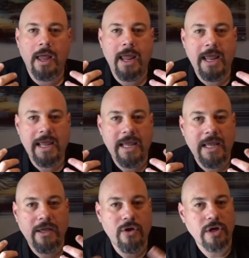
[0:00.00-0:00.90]

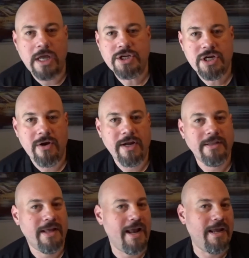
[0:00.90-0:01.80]
a cooking
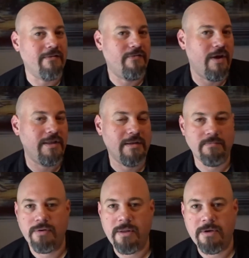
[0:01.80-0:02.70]
sherry that I can find
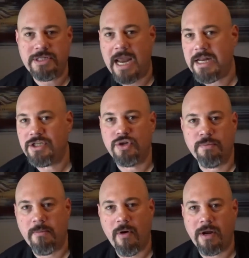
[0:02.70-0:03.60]
in pretty much any
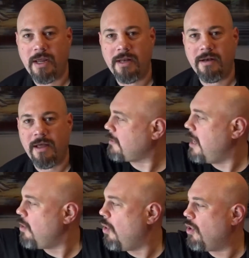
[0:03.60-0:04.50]
supermarket.
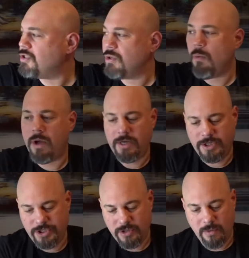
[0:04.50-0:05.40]
I also wanted
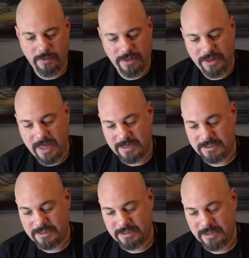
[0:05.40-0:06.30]
to show
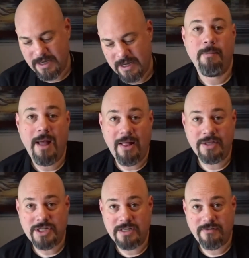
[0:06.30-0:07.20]
this.
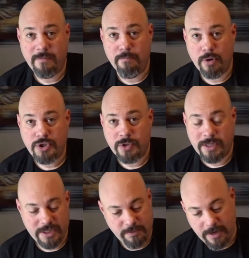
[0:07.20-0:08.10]
Apologize if I'm
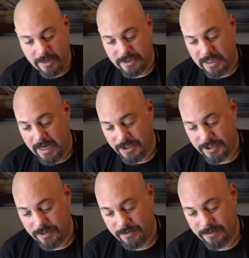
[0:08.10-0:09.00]
butchering this
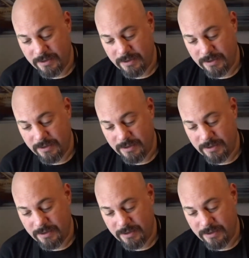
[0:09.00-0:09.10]
pronunciation.